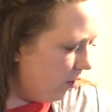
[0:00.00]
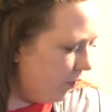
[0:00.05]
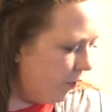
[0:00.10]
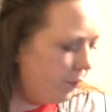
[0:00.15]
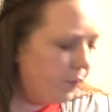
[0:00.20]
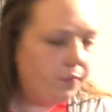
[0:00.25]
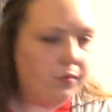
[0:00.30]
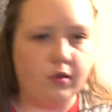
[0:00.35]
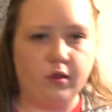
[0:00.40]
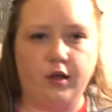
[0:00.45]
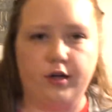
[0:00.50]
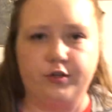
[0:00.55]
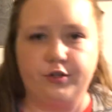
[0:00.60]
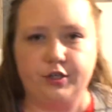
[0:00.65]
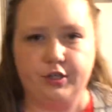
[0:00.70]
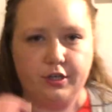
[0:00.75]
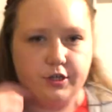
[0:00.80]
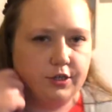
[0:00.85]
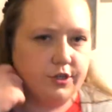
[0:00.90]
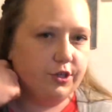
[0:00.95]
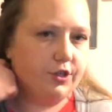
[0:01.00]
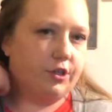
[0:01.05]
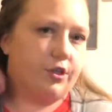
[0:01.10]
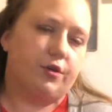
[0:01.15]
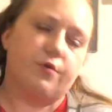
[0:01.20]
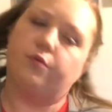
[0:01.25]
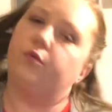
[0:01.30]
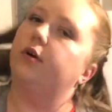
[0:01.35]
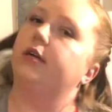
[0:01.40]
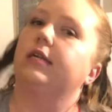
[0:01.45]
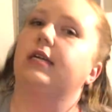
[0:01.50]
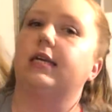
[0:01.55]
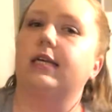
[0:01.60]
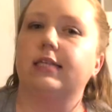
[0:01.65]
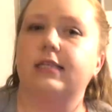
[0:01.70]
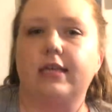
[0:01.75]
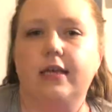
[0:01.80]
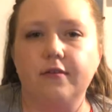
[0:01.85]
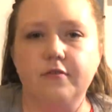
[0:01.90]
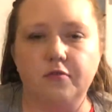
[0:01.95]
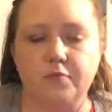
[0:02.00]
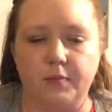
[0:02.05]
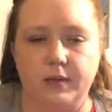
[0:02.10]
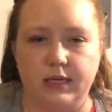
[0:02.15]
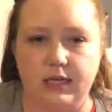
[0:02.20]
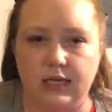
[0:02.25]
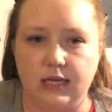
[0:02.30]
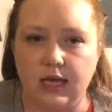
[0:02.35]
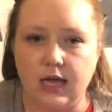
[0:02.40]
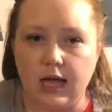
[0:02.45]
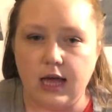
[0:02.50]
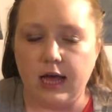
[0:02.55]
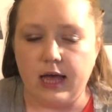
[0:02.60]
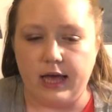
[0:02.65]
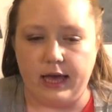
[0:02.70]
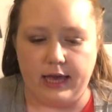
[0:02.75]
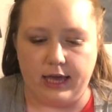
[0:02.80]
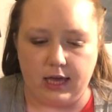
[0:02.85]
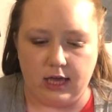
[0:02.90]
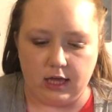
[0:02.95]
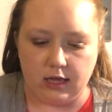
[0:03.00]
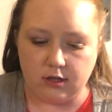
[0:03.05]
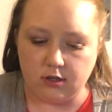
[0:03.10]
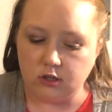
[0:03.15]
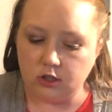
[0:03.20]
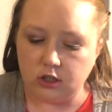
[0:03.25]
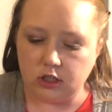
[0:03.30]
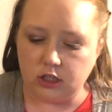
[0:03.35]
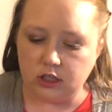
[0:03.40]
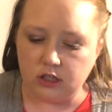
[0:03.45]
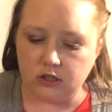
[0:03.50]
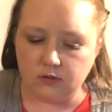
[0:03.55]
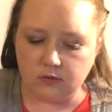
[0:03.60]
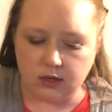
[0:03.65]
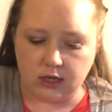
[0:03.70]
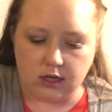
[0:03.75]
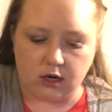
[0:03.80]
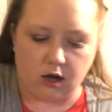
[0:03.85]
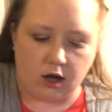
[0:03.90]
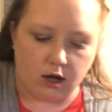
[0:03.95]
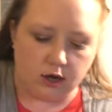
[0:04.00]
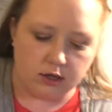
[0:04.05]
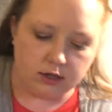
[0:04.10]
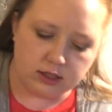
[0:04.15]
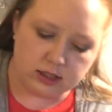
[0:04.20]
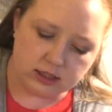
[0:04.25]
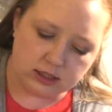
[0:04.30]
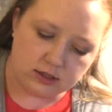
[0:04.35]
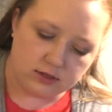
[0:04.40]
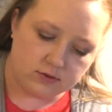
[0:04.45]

own laundry detergent, 1, it saves money, and 2, it also